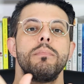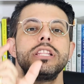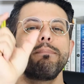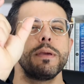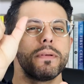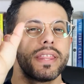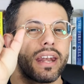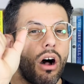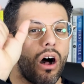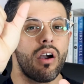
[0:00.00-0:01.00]
But the people
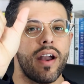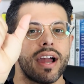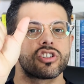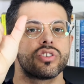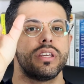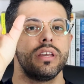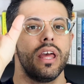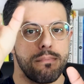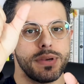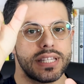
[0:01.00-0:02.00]
that are actually
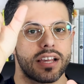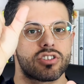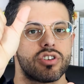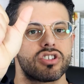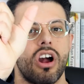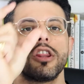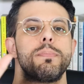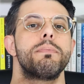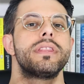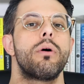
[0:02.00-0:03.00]
ambidextrous are
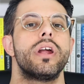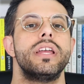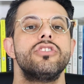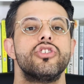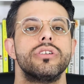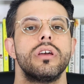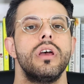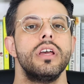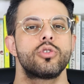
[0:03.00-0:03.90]
the people that were injured.